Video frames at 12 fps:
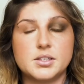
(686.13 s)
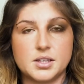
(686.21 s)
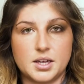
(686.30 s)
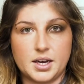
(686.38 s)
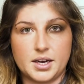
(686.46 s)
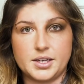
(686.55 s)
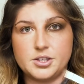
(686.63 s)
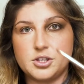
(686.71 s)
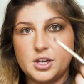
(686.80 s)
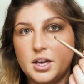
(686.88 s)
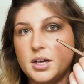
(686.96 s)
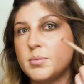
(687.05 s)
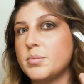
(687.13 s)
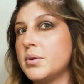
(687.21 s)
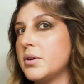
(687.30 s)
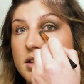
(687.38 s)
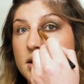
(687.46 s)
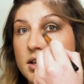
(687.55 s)
to the eye shape.
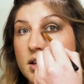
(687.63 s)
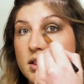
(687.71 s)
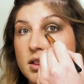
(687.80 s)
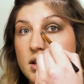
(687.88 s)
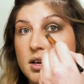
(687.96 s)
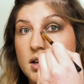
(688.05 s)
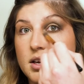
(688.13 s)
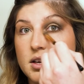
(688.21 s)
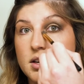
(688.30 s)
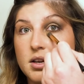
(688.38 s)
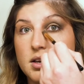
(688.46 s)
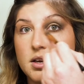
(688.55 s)
And I think it